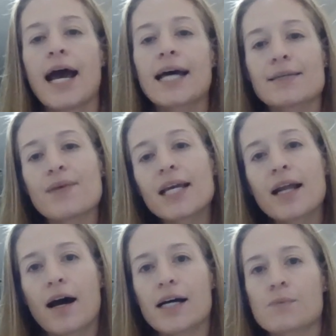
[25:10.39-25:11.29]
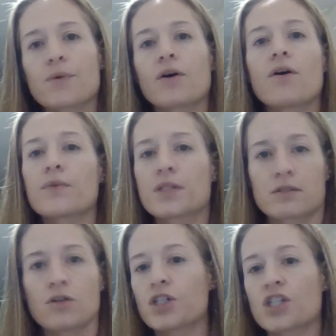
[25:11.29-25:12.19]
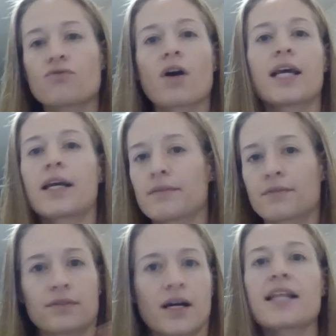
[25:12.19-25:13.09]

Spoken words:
At the main hospital, you were just running